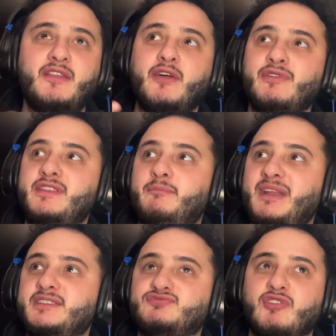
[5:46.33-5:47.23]
They're in the
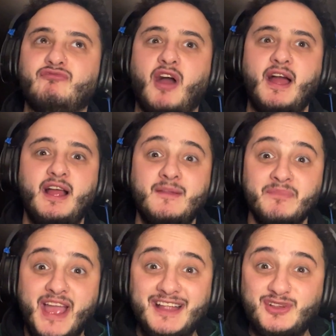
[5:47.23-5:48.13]
billiards room, right?
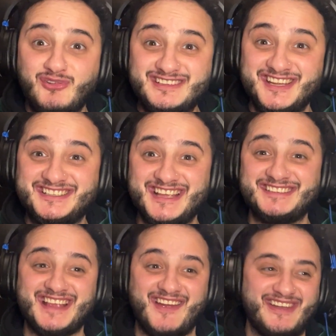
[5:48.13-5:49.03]
And Christian
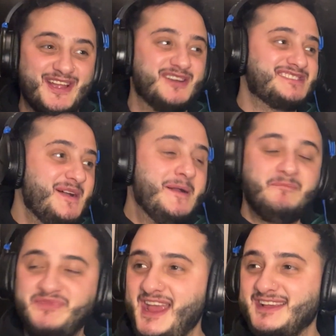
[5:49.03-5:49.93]
sits there and he goes,
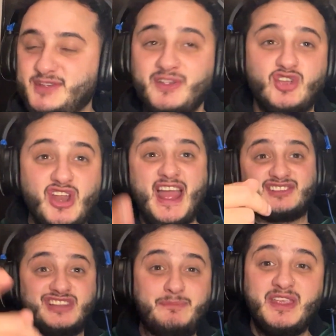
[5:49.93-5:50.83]
yeah, so it could
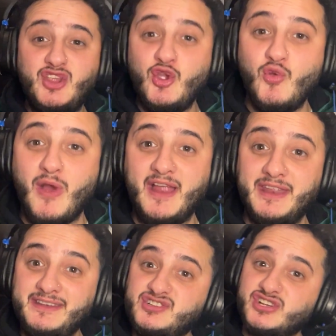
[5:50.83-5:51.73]
actually be you. And
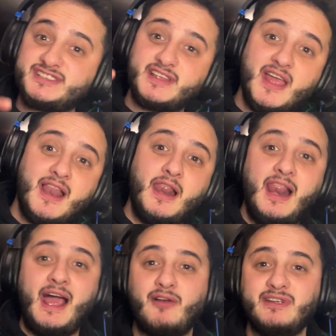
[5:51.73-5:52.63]
then just
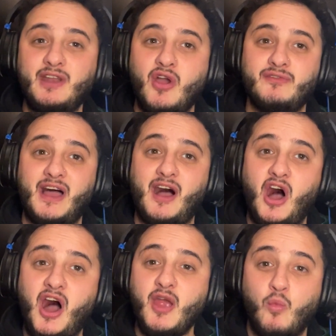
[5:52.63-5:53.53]
let Ari know that
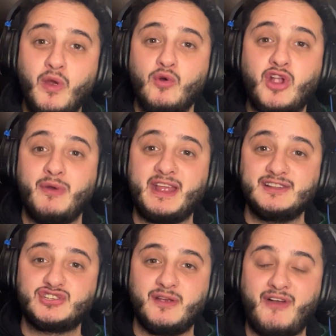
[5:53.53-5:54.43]
I will go
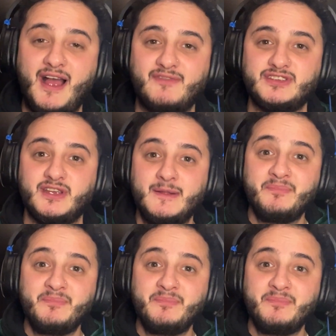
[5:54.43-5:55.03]
against you if I have to.